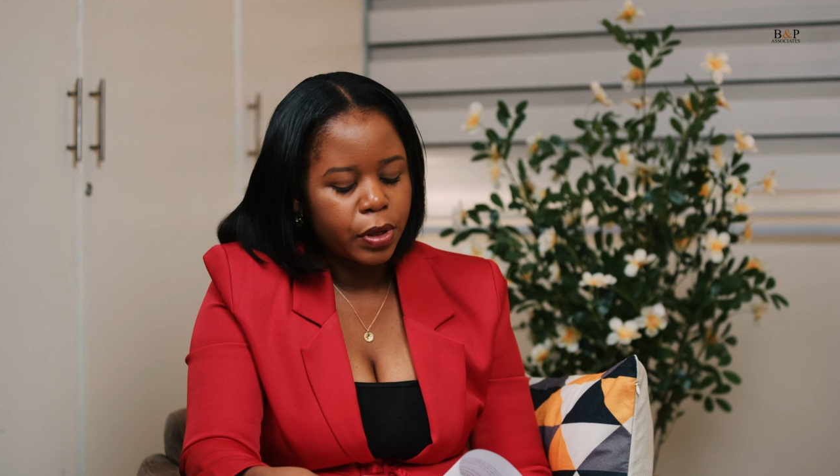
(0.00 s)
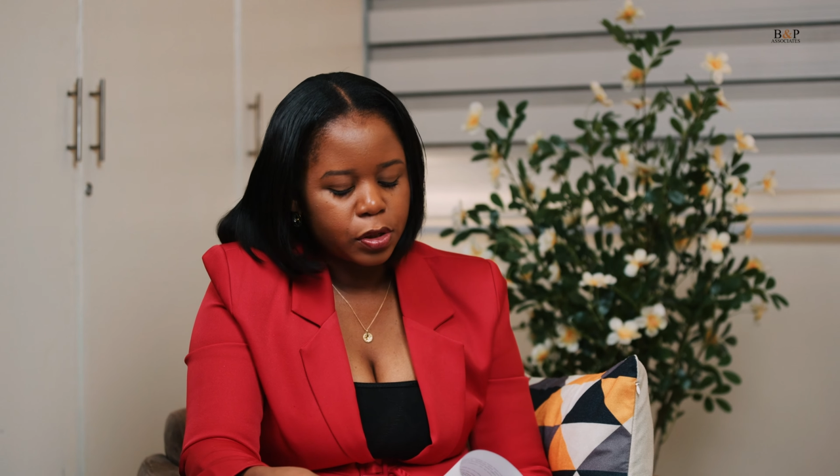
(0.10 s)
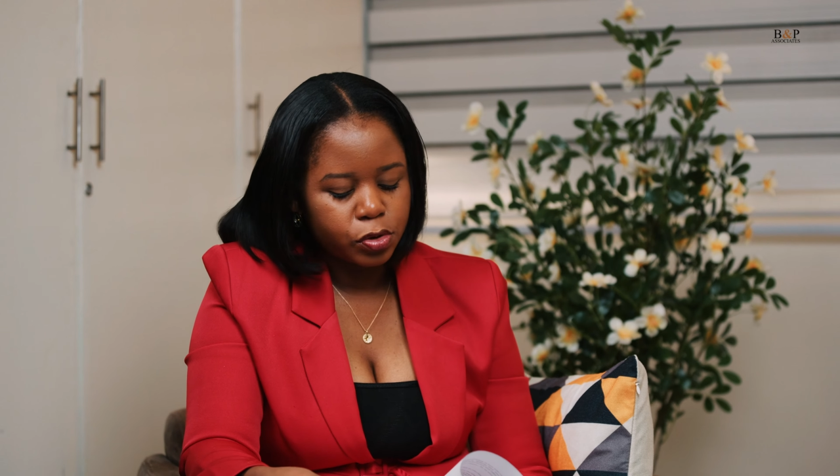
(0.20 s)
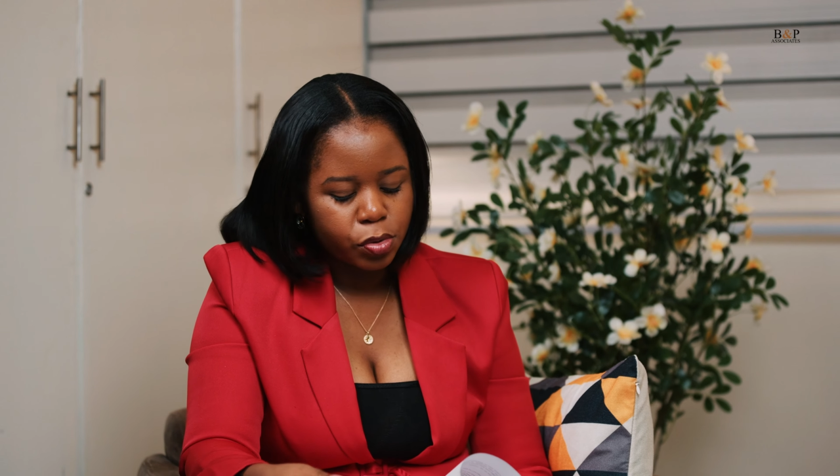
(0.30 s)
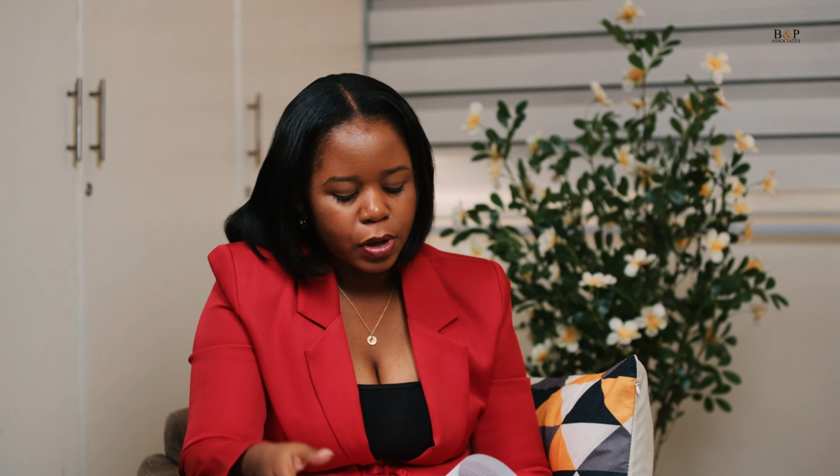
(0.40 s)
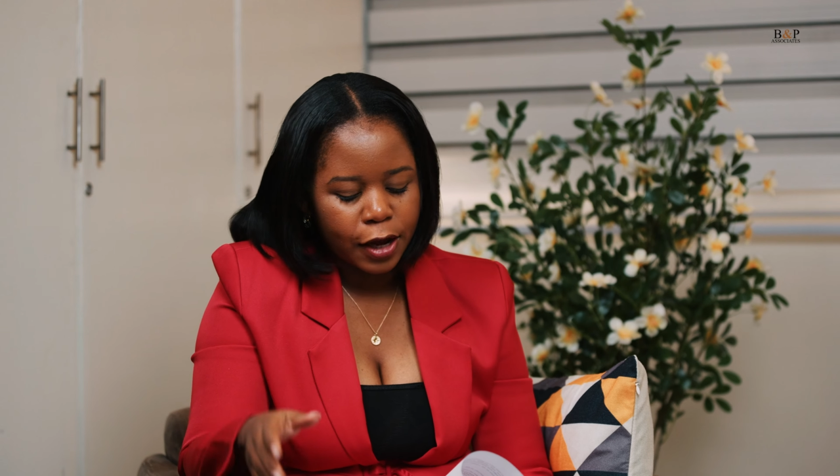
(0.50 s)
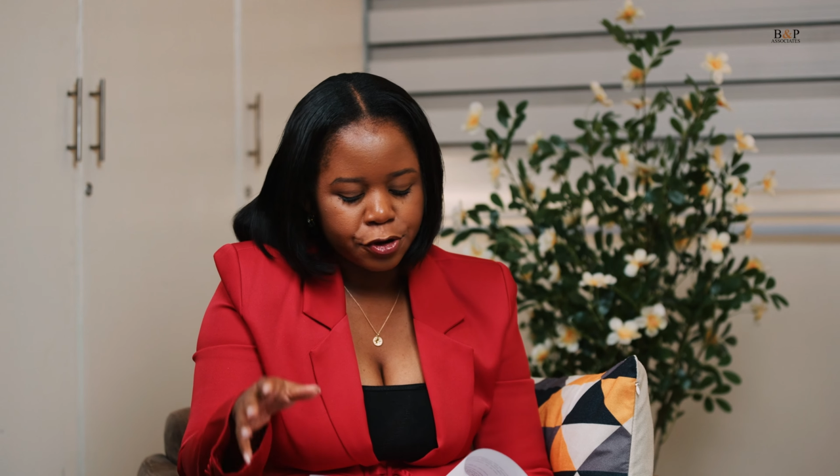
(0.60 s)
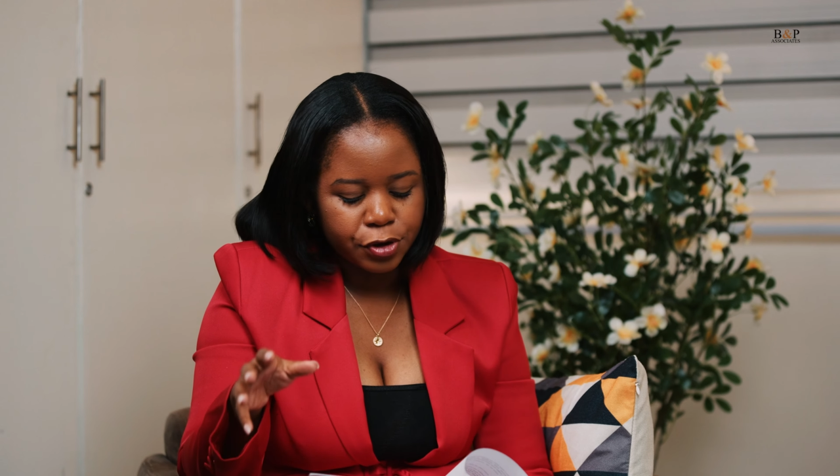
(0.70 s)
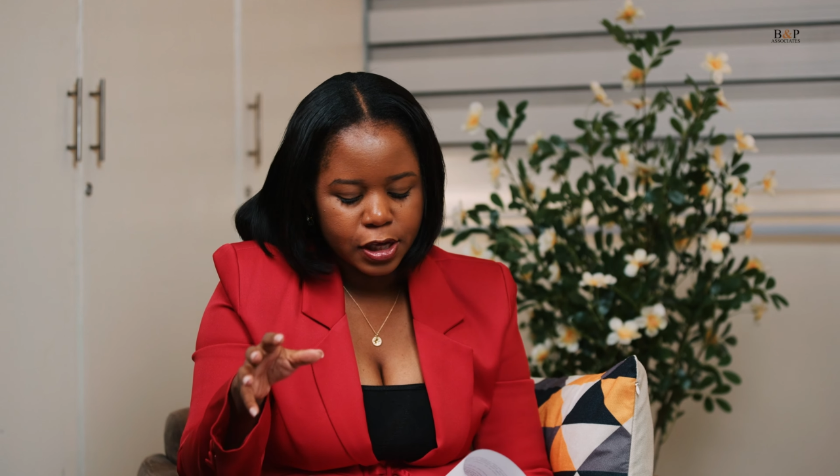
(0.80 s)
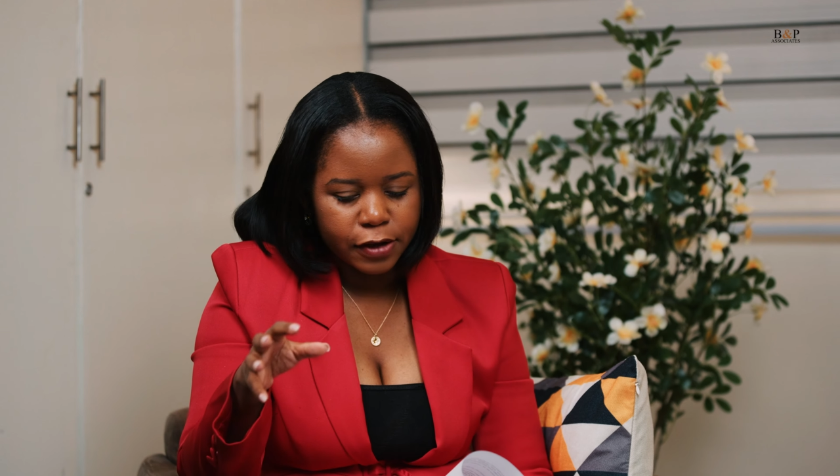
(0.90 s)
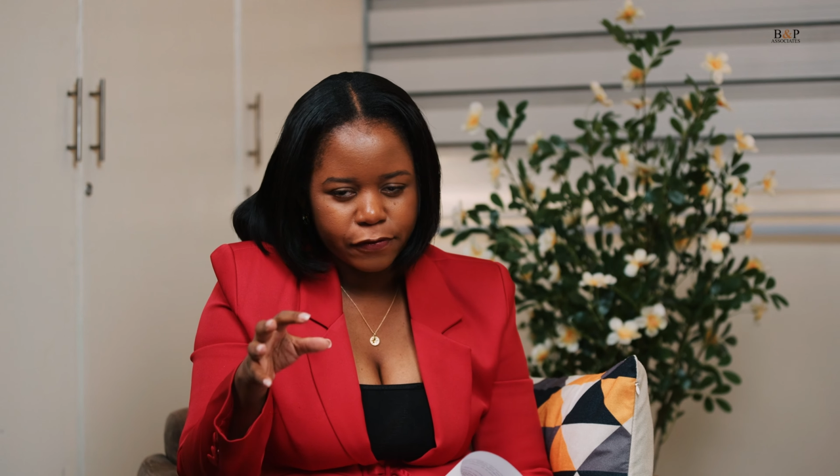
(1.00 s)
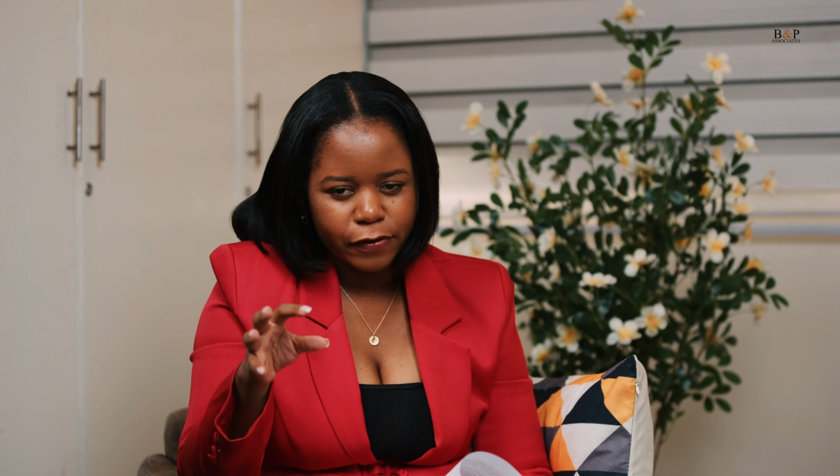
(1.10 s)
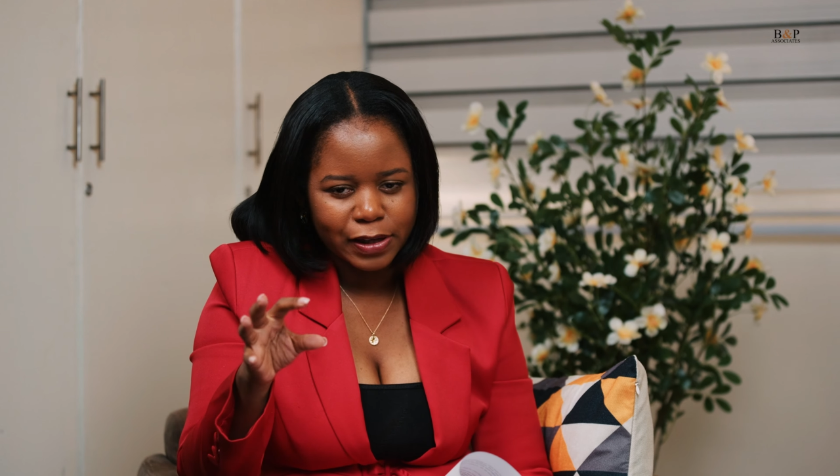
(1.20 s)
Okay, so can you give